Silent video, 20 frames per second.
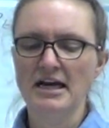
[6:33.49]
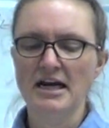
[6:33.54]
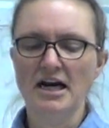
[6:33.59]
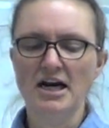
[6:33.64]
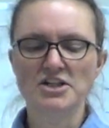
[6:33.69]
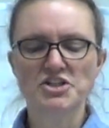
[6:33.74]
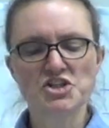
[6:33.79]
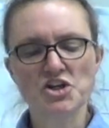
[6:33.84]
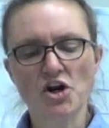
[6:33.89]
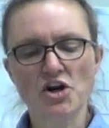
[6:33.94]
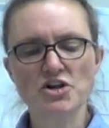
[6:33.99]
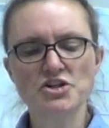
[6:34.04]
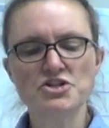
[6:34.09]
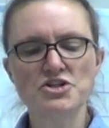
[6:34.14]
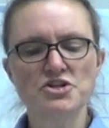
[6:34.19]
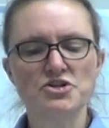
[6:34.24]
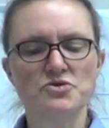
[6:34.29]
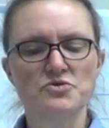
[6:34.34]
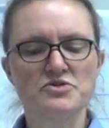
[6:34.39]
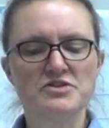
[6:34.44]
A chart
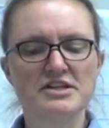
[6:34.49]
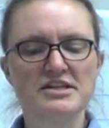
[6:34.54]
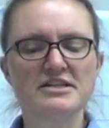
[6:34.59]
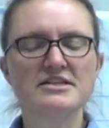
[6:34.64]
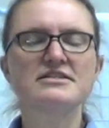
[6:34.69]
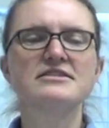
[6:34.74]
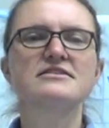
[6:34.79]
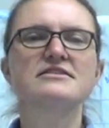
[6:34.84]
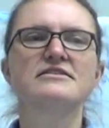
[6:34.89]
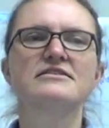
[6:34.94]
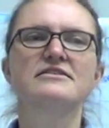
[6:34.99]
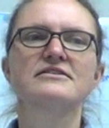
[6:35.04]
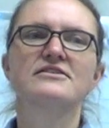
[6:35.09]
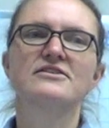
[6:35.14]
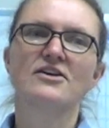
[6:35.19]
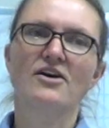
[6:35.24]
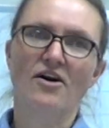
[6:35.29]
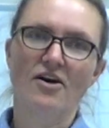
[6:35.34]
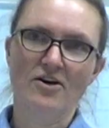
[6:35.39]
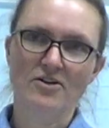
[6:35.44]
uses
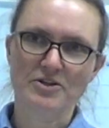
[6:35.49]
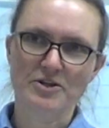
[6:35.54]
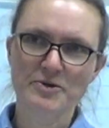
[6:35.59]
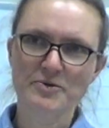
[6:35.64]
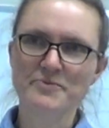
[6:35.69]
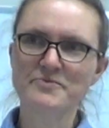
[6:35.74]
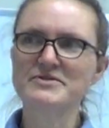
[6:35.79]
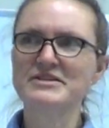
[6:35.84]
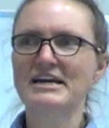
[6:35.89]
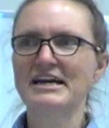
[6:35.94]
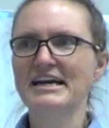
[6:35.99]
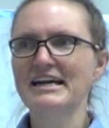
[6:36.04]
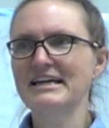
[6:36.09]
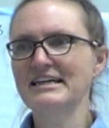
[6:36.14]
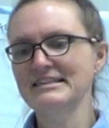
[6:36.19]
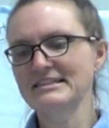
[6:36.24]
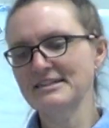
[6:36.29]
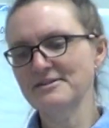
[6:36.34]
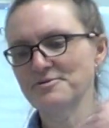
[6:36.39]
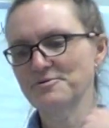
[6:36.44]
columns
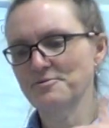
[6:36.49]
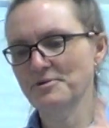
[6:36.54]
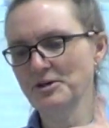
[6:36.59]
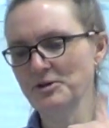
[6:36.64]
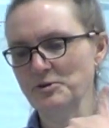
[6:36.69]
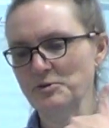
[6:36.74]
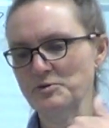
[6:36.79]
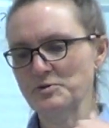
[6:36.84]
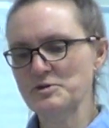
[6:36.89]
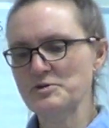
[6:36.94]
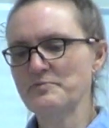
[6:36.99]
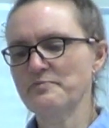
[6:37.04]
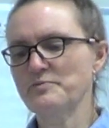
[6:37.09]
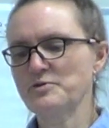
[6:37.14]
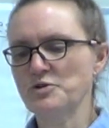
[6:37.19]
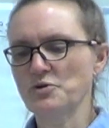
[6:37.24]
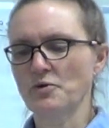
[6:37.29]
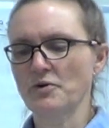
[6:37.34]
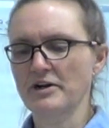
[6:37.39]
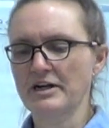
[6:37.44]
and rows
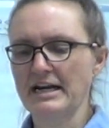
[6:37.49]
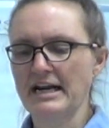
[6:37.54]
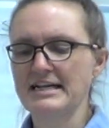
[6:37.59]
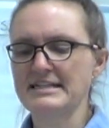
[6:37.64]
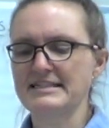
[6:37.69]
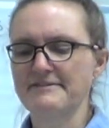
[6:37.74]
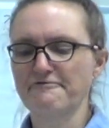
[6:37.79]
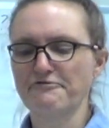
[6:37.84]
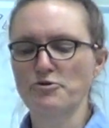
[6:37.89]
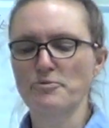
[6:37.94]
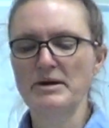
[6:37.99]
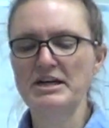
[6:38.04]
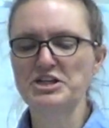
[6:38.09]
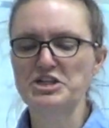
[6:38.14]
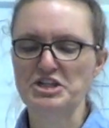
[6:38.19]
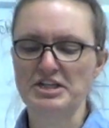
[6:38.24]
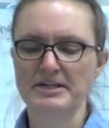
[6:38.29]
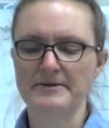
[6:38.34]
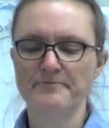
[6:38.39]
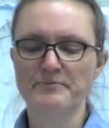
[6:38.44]
to organize
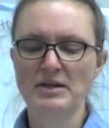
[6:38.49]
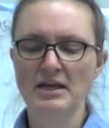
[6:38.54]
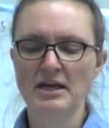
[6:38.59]
information.